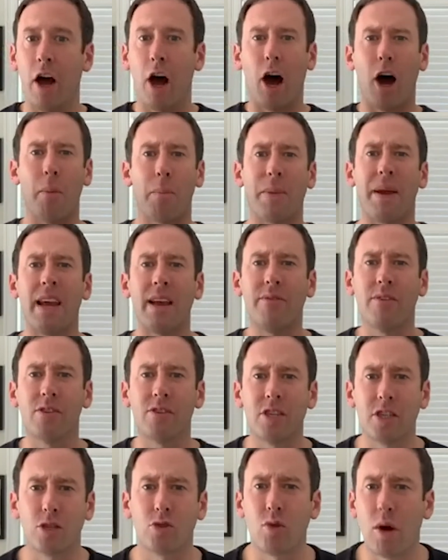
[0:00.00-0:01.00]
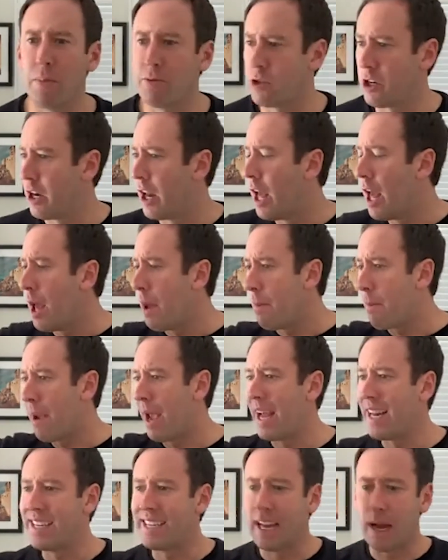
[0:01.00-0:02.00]
Upheaval, disruption,
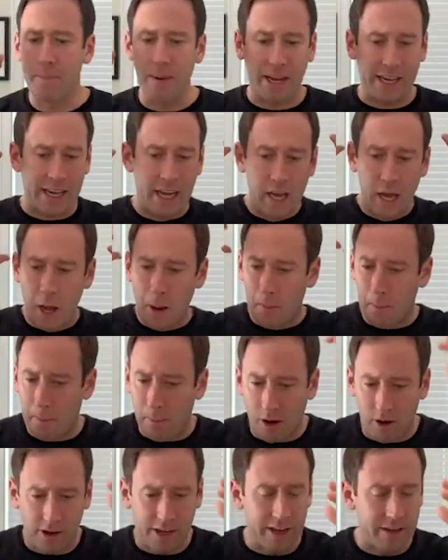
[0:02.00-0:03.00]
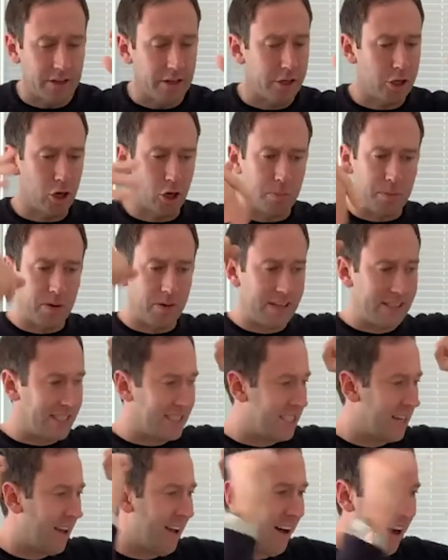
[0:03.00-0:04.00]
pandemic, market
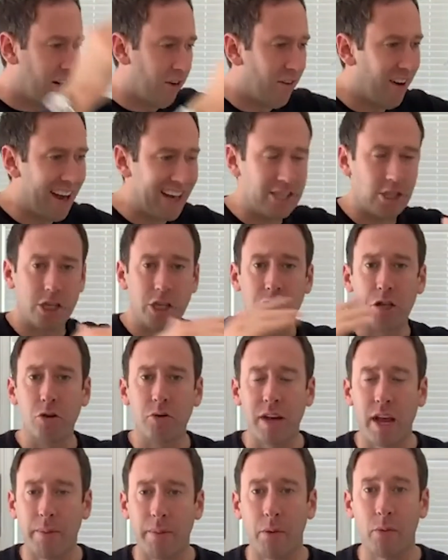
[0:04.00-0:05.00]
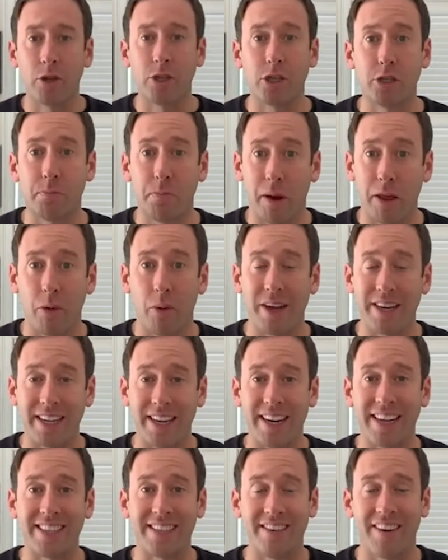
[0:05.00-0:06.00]
turbulence, election, you name it, which, by the way,
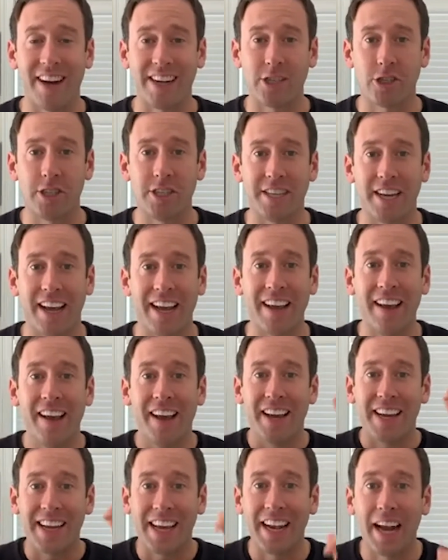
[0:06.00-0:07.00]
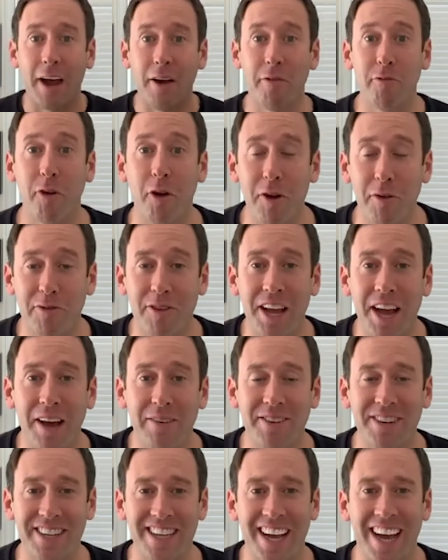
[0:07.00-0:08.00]
today's election day. Get out and vote if you
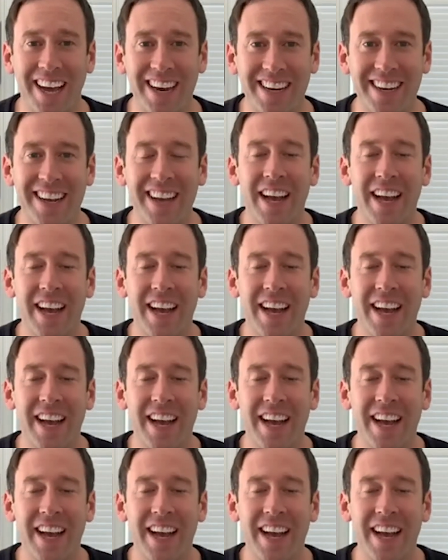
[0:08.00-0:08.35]
haven't yet.